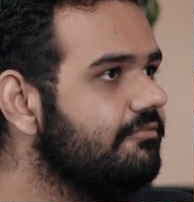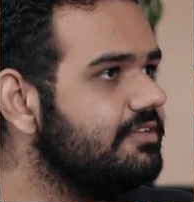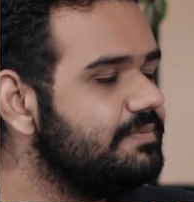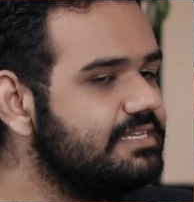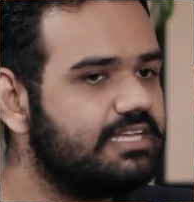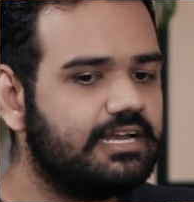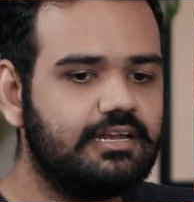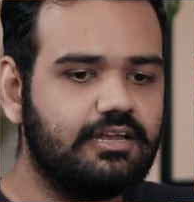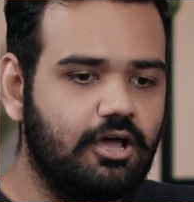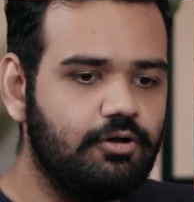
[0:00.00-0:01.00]
which means that
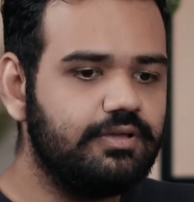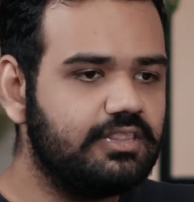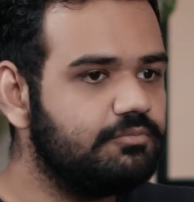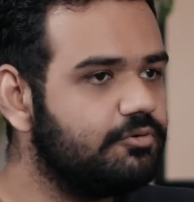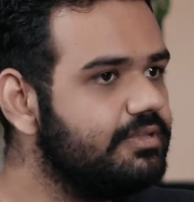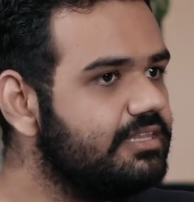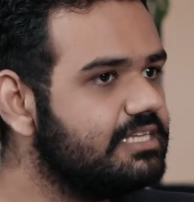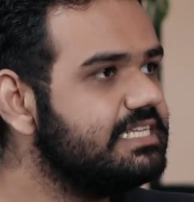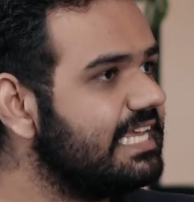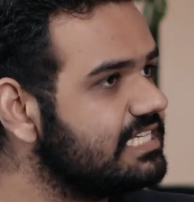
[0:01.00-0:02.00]
now in the mobile
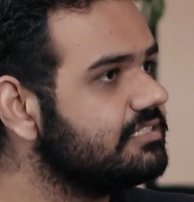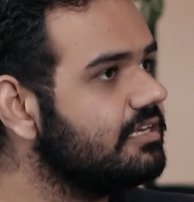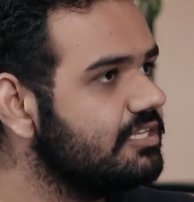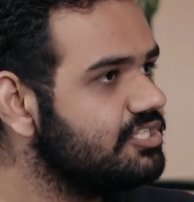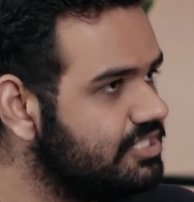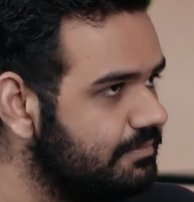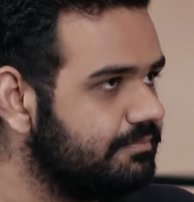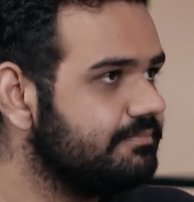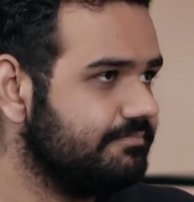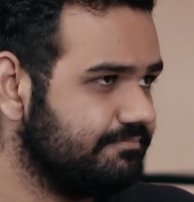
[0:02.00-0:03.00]
there is an extra chip.